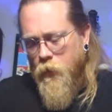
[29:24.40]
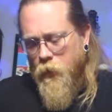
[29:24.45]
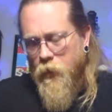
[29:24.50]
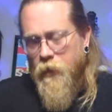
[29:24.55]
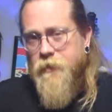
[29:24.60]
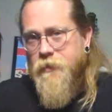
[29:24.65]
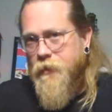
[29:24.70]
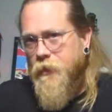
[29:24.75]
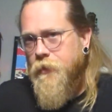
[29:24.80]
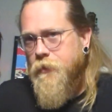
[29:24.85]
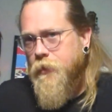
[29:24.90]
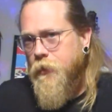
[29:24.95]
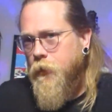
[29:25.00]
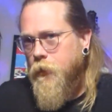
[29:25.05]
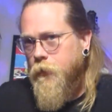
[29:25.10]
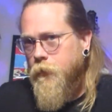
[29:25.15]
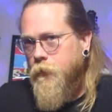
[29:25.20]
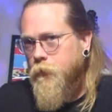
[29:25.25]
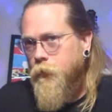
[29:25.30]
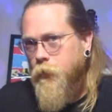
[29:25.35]
It's a
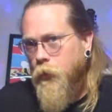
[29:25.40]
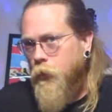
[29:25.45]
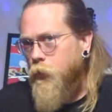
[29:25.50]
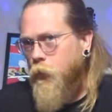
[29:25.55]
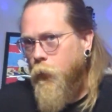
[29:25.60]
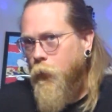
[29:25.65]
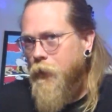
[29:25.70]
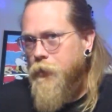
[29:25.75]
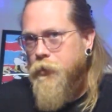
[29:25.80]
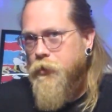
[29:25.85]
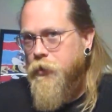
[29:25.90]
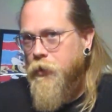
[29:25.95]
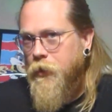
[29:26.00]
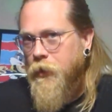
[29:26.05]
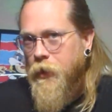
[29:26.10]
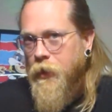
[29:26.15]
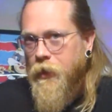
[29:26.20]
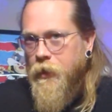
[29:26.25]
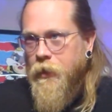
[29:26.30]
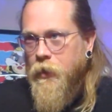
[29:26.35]
good question,
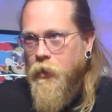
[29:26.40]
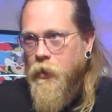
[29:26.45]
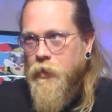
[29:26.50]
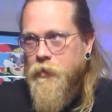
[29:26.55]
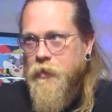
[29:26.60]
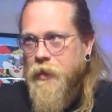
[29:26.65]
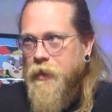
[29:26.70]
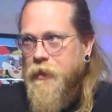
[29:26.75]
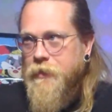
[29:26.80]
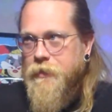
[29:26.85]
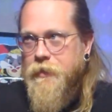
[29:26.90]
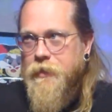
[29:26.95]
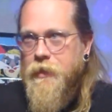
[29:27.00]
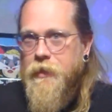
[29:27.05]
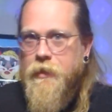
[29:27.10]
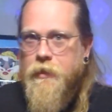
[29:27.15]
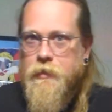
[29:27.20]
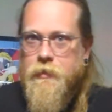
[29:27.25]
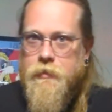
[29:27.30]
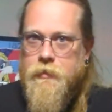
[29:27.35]
and all I can
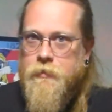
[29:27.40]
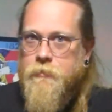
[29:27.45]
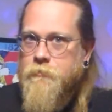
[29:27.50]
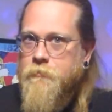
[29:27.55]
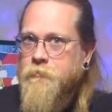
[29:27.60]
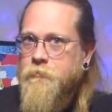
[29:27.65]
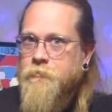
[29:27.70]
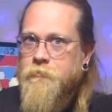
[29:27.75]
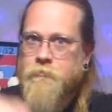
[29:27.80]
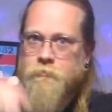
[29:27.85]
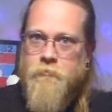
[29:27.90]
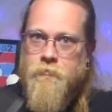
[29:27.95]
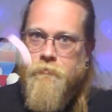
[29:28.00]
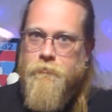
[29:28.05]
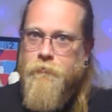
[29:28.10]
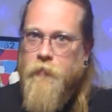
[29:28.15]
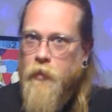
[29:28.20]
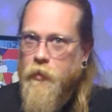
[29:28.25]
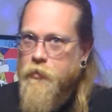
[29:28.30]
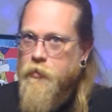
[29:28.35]
say is
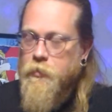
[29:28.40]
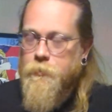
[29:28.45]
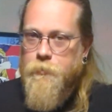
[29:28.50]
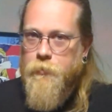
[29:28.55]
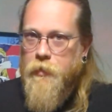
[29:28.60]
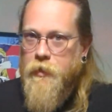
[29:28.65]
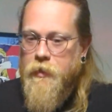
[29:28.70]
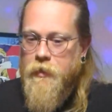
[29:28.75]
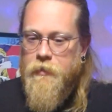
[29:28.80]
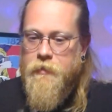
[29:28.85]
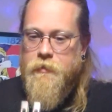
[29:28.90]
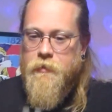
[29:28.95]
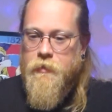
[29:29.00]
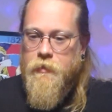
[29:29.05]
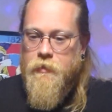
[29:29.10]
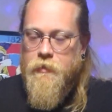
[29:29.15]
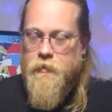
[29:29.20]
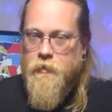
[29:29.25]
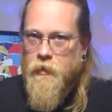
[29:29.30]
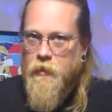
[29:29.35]
Fellowship Blades
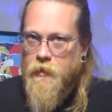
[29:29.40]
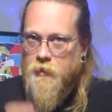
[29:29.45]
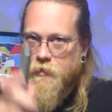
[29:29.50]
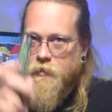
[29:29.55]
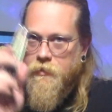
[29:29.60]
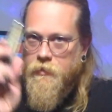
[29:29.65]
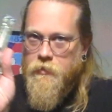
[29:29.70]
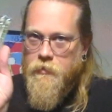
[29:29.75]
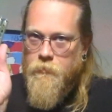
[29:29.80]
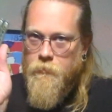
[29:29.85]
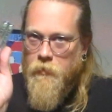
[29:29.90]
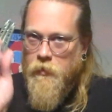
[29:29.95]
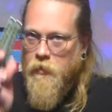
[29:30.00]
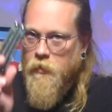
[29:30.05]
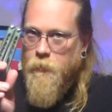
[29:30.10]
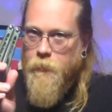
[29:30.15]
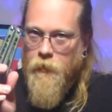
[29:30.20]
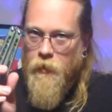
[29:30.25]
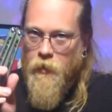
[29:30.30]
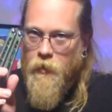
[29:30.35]
is a
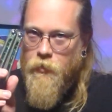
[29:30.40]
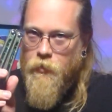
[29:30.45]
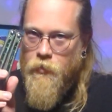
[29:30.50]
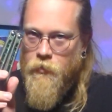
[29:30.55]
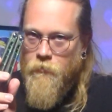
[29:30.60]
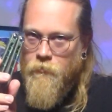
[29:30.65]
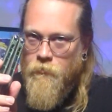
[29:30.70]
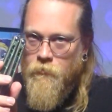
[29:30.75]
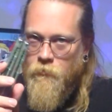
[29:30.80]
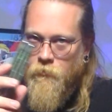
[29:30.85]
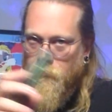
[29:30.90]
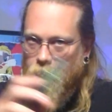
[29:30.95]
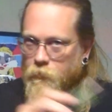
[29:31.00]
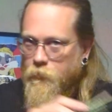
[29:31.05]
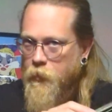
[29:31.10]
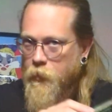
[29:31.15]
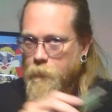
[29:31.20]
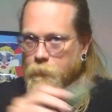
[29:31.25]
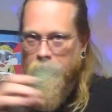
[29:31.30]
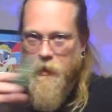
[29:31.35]
smaller production.
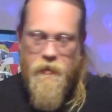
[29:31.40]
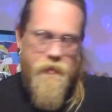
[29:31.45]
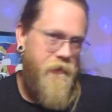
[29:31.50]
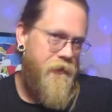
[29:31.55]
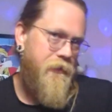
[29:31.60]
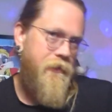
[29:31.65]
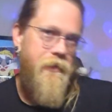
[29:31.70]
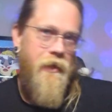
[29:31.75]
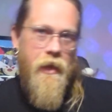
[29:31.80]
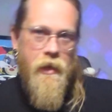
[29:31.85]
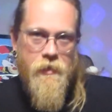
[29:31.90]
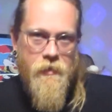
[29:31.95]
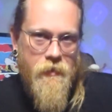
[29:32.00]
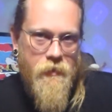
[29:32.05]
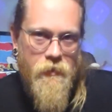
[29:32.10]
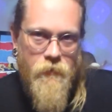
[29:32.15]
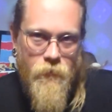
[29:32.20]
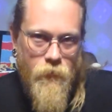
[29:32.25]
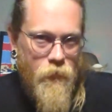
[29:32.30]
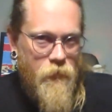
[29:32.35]
They're based in
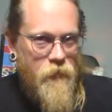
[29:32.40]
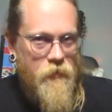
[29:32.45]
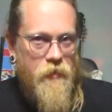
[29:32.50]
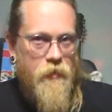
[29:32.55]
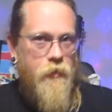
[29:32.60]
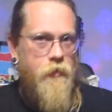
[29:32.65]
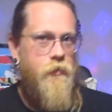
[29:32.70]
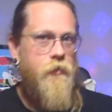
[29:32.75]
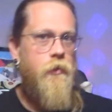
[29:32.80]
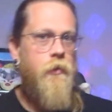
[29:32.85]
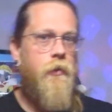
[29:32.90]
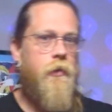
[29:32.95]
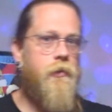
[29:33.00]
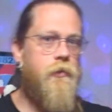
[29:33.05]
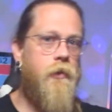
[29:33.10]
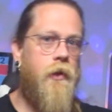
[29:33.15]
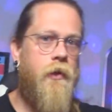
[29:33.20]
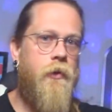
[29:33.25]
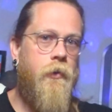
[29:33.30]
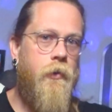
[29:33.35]
Texas versus Arizona,
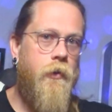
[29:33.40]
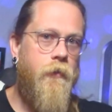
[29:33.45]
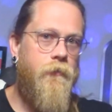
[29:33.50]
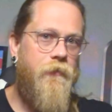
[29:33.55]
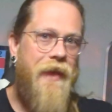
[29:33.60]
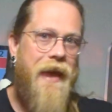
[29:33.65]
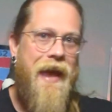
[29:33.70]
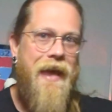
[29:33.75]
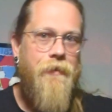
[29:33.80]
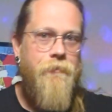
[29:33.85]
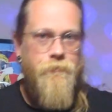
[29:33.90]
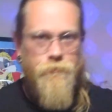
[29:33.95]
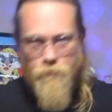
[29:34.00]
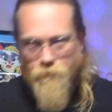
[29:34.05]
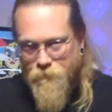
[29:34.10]
so I don't know if that